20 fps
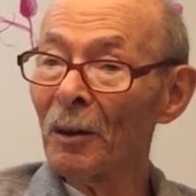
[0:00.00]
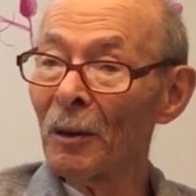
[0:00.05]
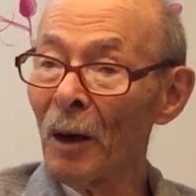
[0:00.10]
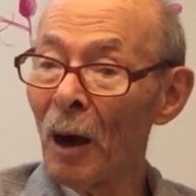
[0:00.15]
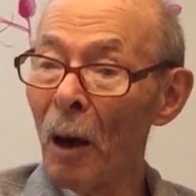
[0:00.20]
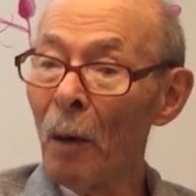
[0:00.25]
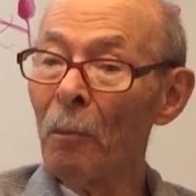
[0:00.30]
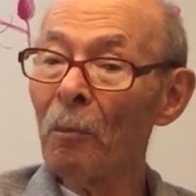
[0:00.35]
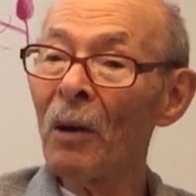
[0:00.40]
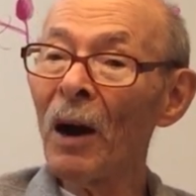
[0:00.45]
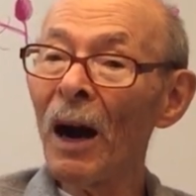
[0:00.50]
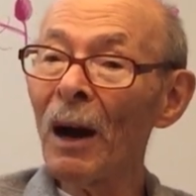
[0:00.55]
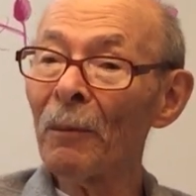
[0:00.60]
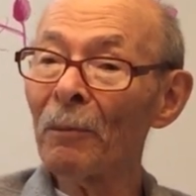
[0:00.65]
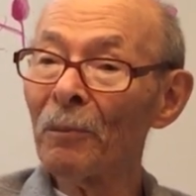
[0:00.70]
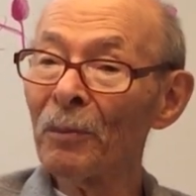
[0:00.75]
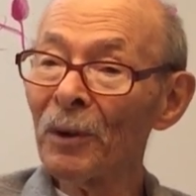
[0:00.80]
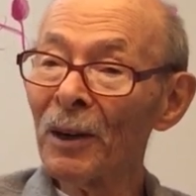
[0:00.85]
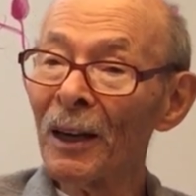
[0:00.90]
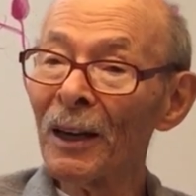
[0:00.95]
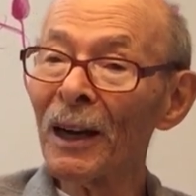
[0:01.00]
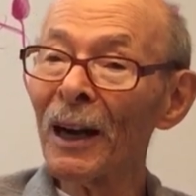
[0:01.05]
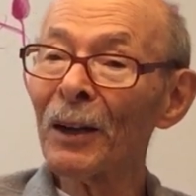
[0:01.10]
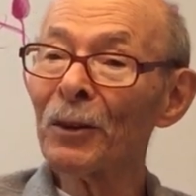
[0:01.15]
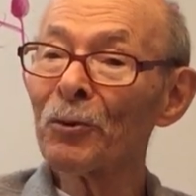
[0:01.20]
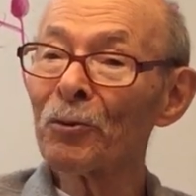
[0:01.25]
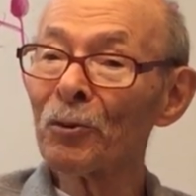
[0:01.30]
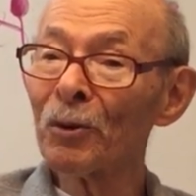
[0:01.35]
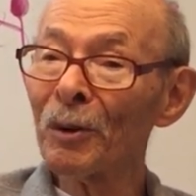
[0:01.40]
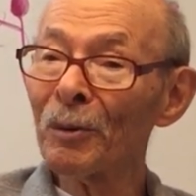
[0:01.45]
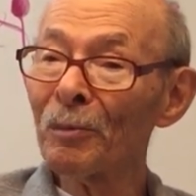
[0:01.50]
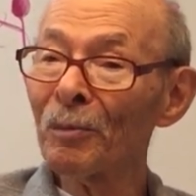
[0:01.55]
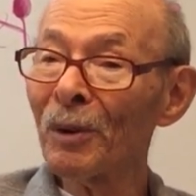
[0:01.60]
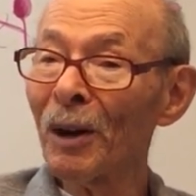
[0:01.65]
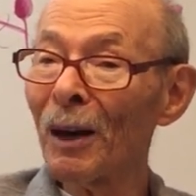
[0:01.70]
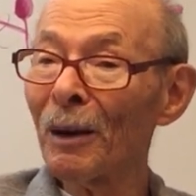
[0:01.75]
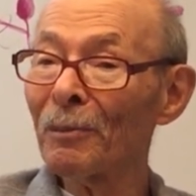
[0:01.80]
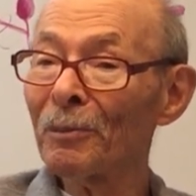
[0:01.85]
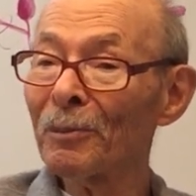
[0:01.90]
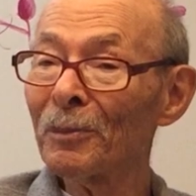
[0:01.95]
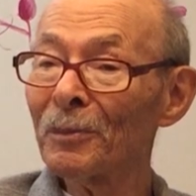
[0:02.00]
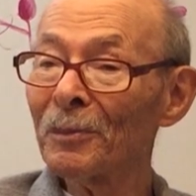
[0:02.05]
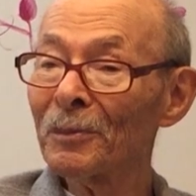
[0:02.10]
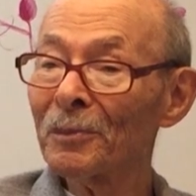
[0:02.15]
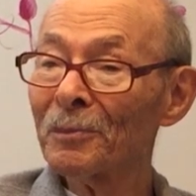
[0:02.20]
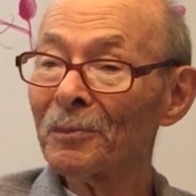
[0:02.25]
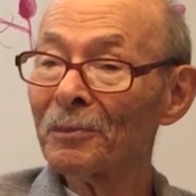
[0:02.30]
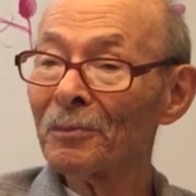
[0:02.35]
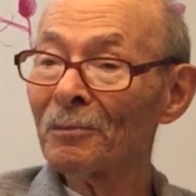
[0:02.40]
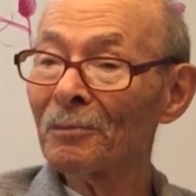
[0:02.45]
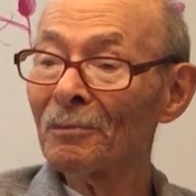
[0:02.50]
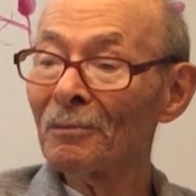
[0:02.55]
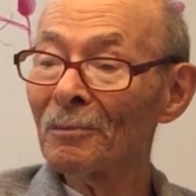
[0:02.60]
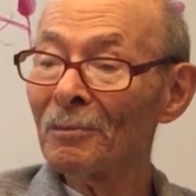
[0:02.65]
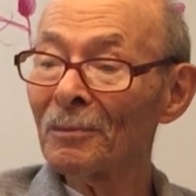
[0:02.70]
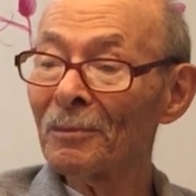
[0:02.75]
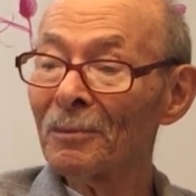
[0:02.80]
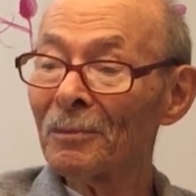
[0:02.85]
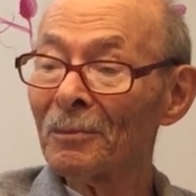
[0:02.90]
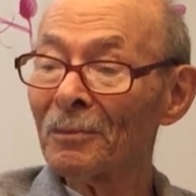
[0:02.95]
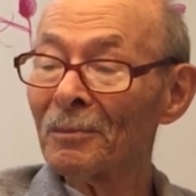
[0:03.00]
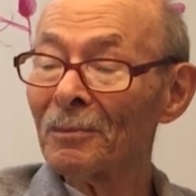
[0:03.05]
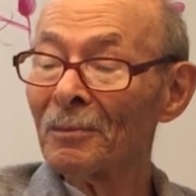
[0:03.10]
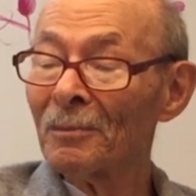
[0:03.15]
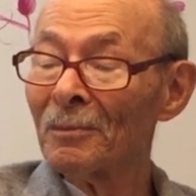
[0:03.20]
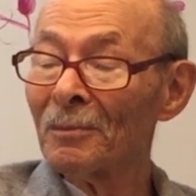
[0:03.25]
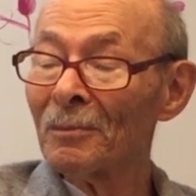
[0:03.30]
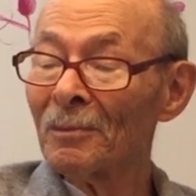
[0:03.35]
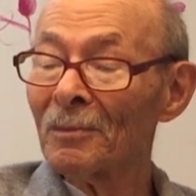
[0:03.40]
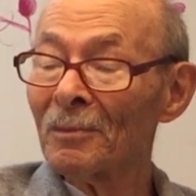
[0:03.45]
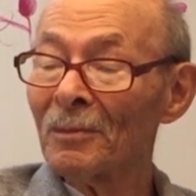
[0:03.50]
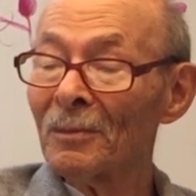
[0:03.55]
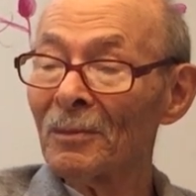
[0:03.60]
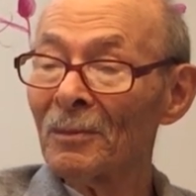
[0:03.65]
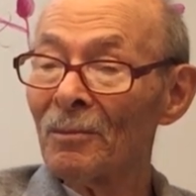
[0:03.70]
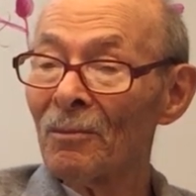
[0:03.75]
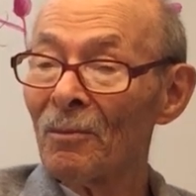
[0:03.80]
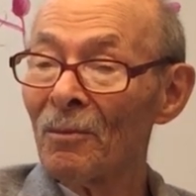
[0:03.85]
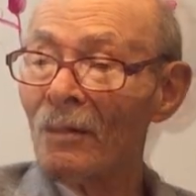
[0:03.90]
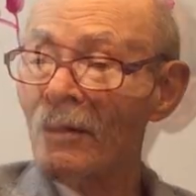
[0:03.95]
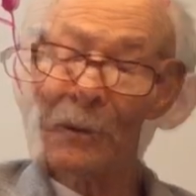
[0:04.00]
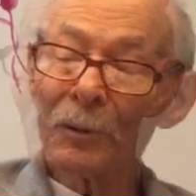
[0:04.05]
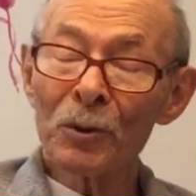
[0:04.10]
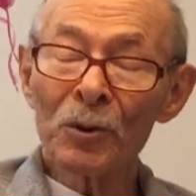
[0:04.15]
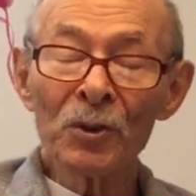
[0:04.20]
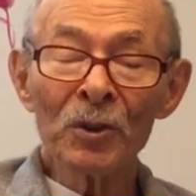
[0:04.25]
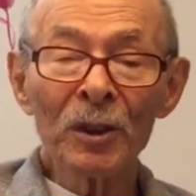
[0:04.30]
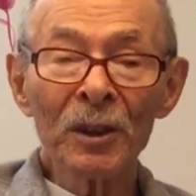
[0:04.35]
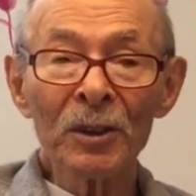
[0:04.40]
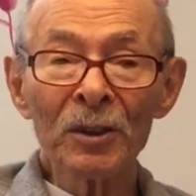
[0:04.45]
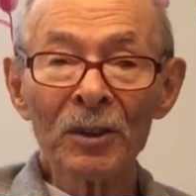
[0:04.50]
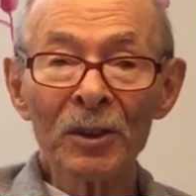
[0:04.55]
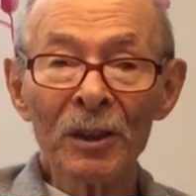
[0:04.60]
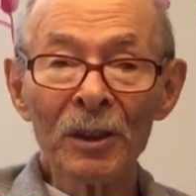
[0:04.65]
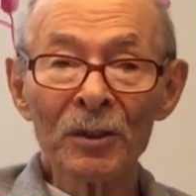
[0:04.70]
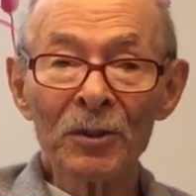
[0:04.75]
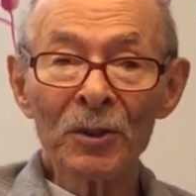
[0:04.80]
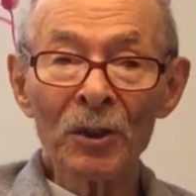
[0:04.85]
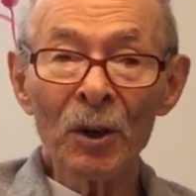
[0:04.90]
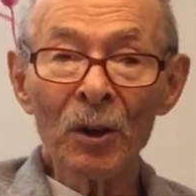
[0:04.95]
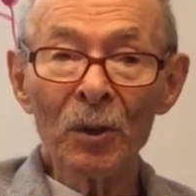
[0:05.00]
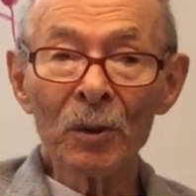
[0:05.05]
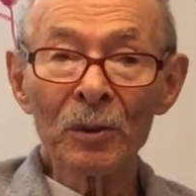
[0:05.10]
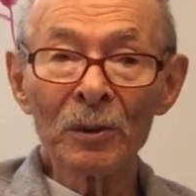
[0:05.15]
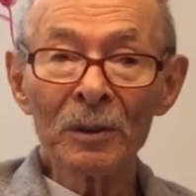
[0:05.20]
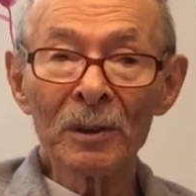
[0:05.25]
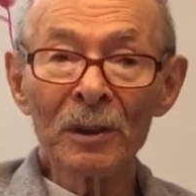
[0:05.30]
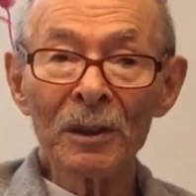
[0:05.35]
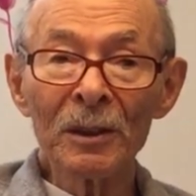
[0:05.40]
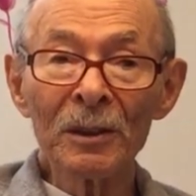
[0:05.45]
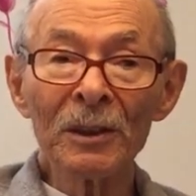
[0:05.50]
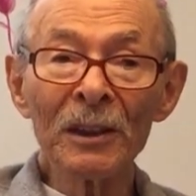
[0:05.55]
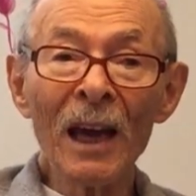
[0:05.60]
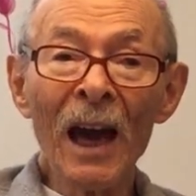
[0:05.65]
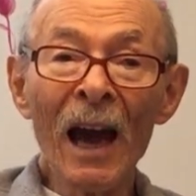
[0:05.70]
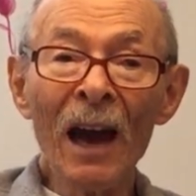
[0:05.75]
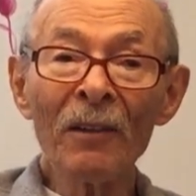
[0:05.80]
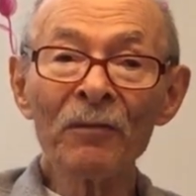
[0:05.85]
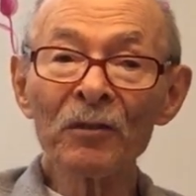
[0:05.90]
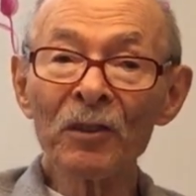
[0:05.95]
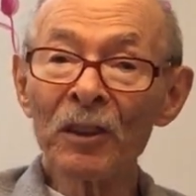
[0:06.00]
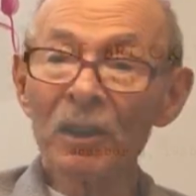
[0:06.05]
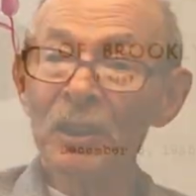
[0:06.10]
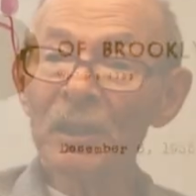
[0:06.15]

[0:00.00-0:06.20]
A, a pop, an ice cream pop. Mm-hmm. When I was six years old, you have